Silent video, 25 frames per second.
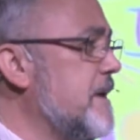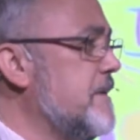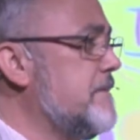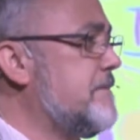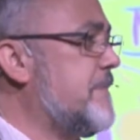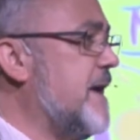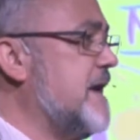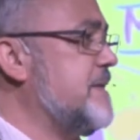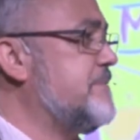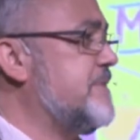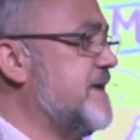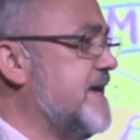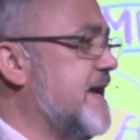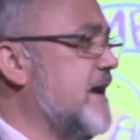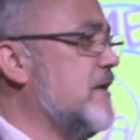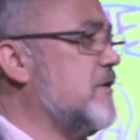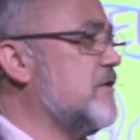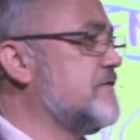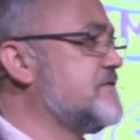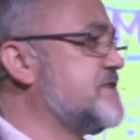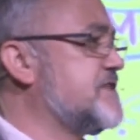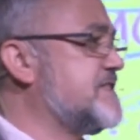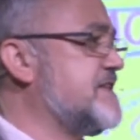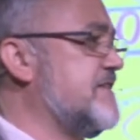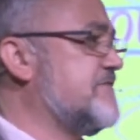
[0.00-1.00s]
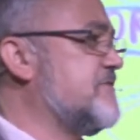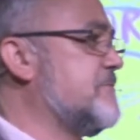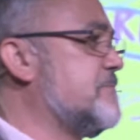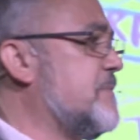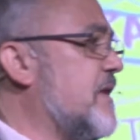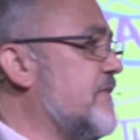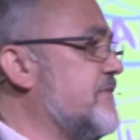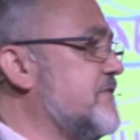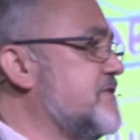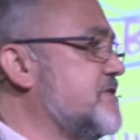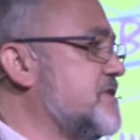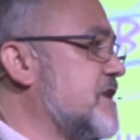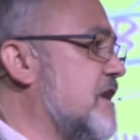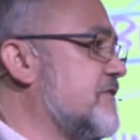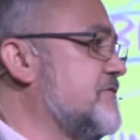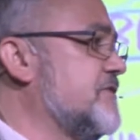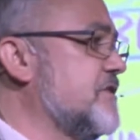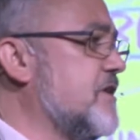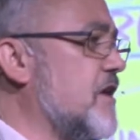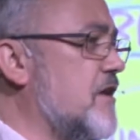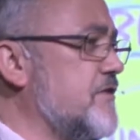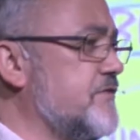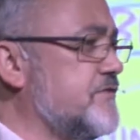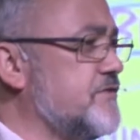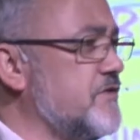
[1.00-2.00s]
baby girl of 7 months after
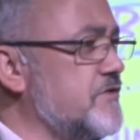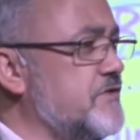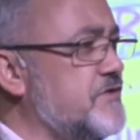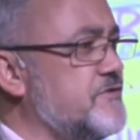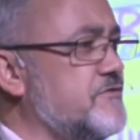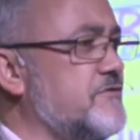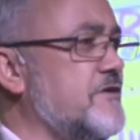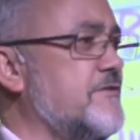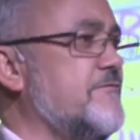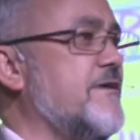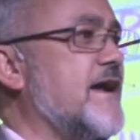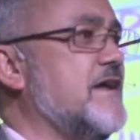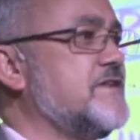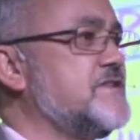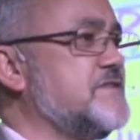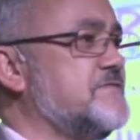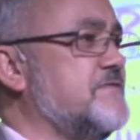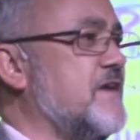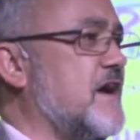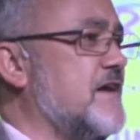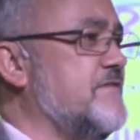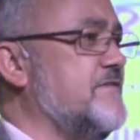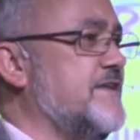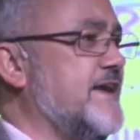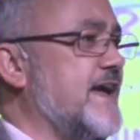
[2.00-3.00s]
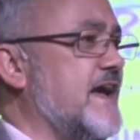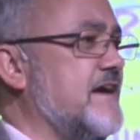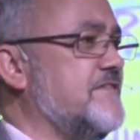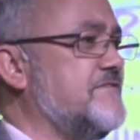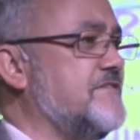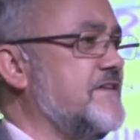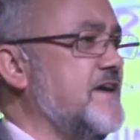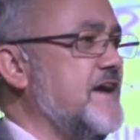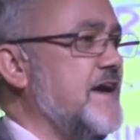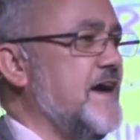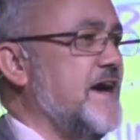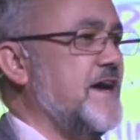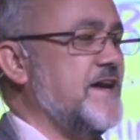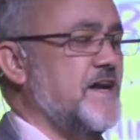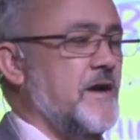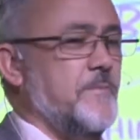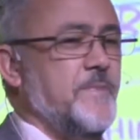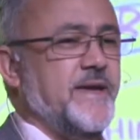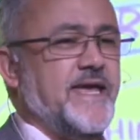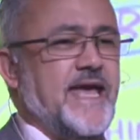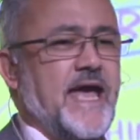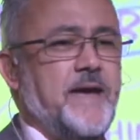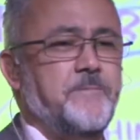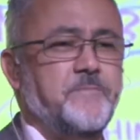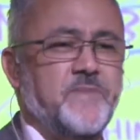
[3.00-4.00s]
going through 3 rounds of IVF, and I
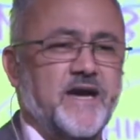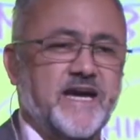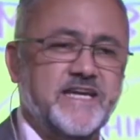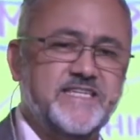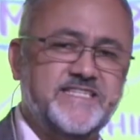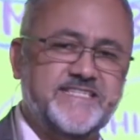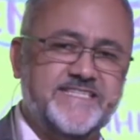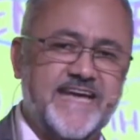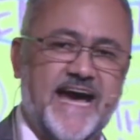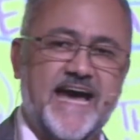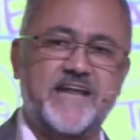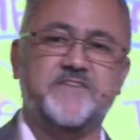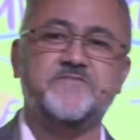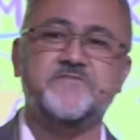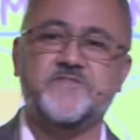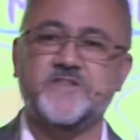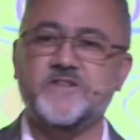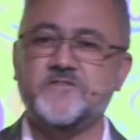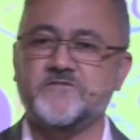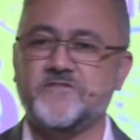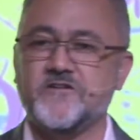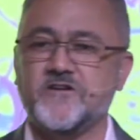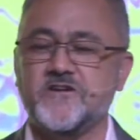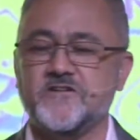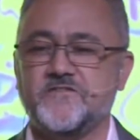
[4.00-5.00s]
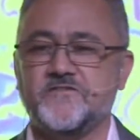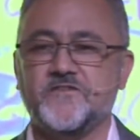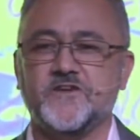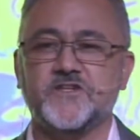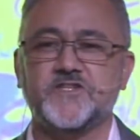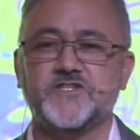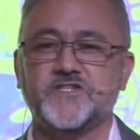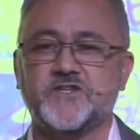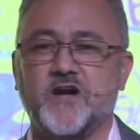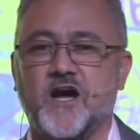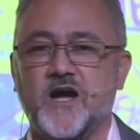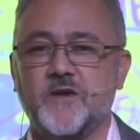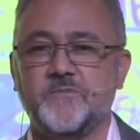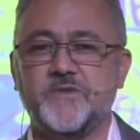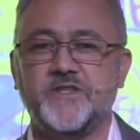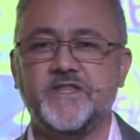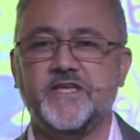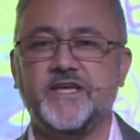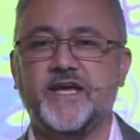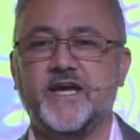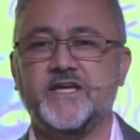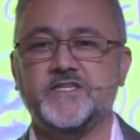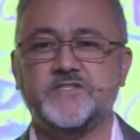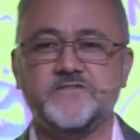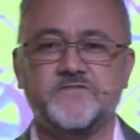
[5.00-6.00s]
became a dad for the very first time at
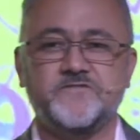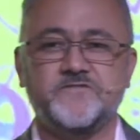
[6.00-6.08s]
the age of